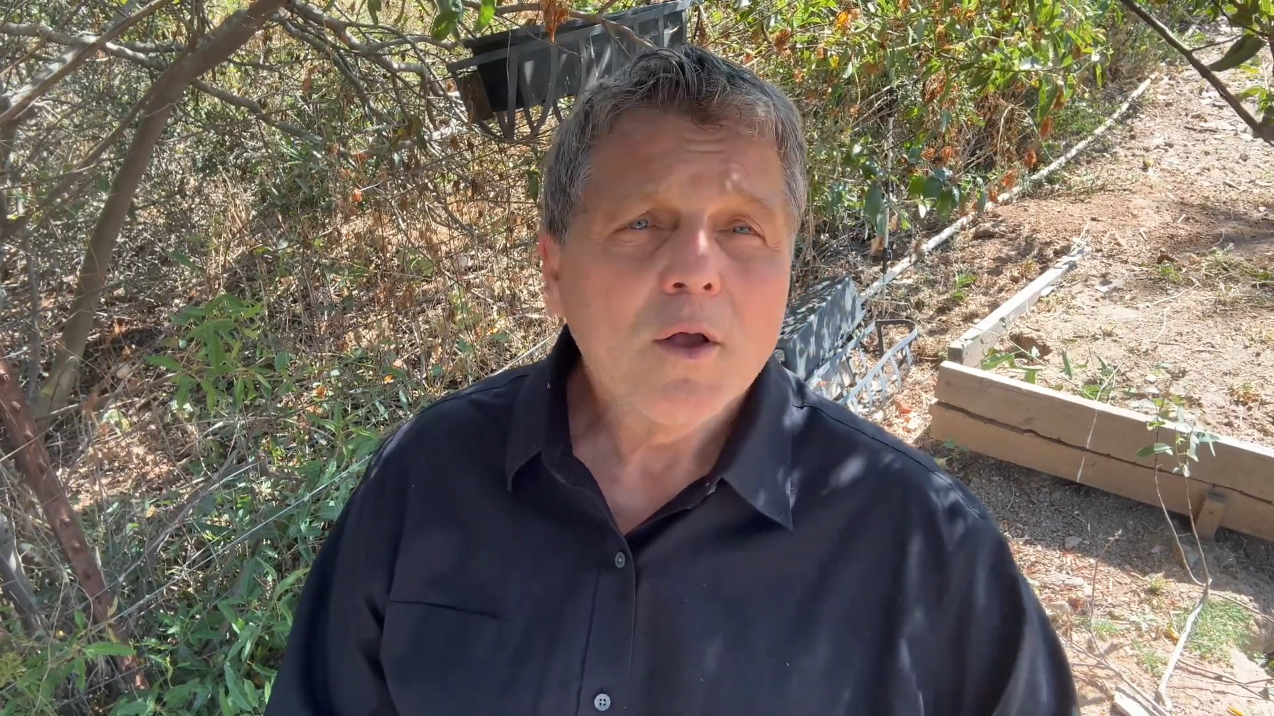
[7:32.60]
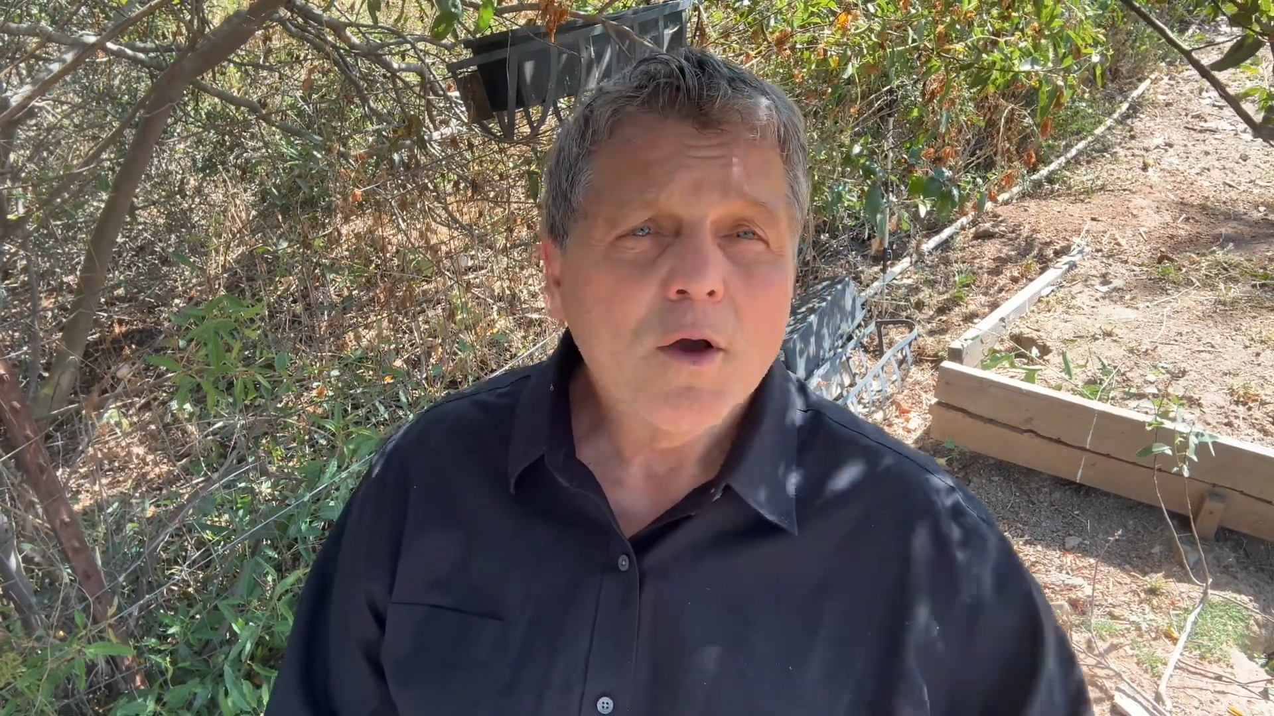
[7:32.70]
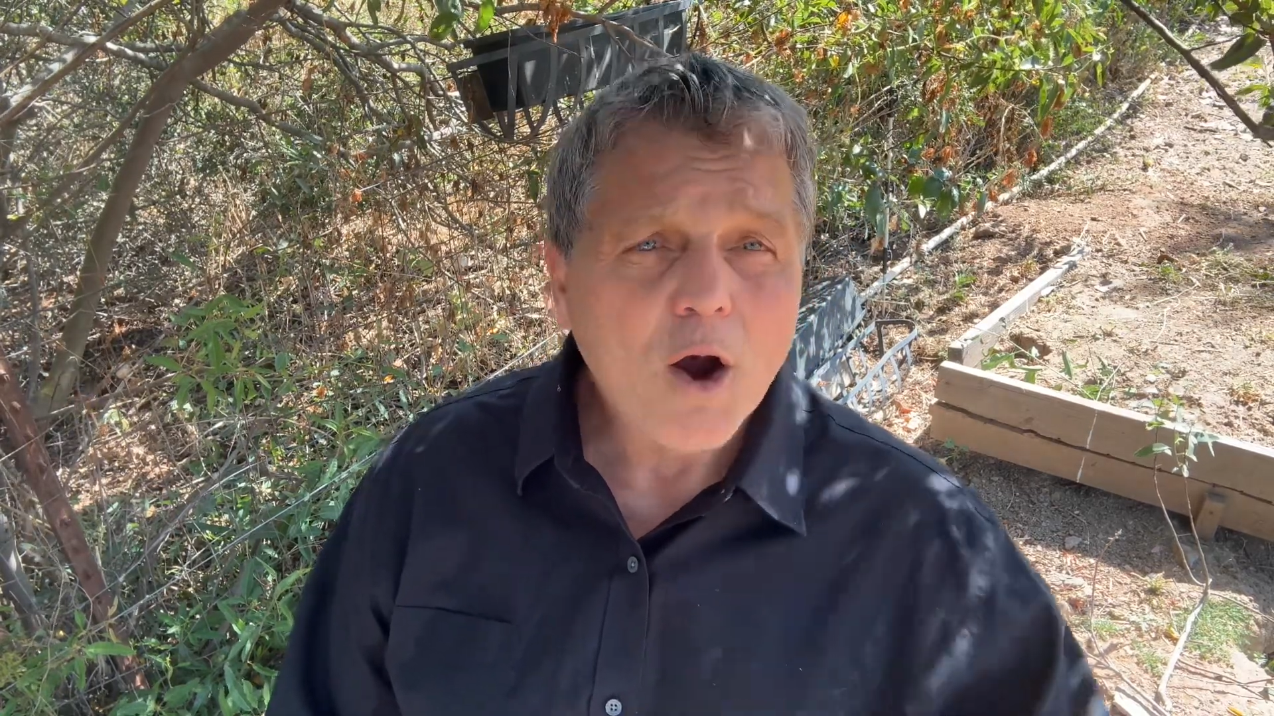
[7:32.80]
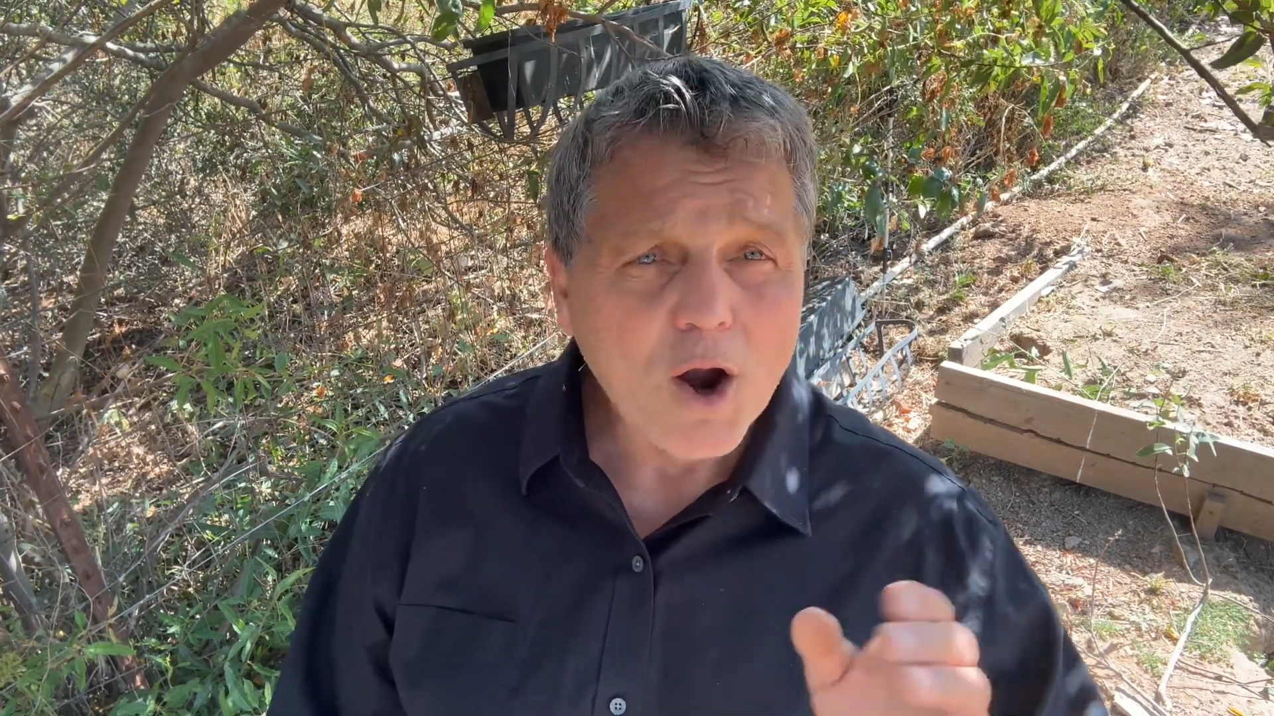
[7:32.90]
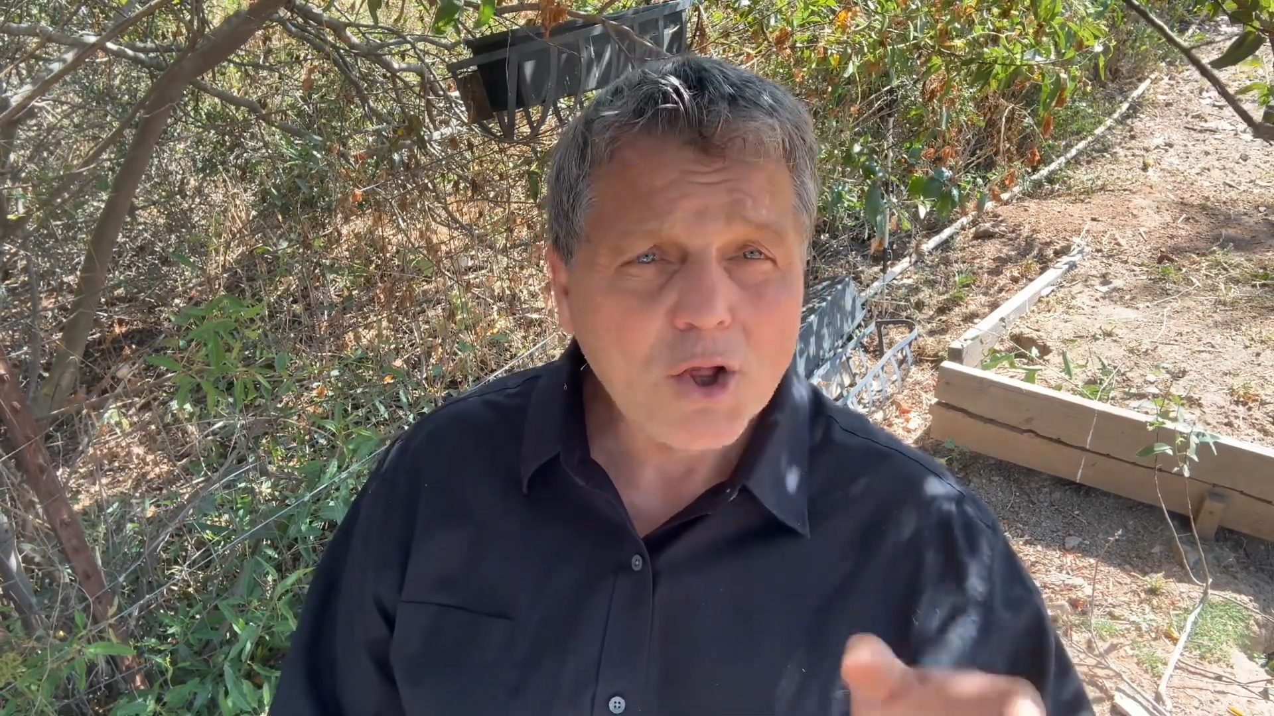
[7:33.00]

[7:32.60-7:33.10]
our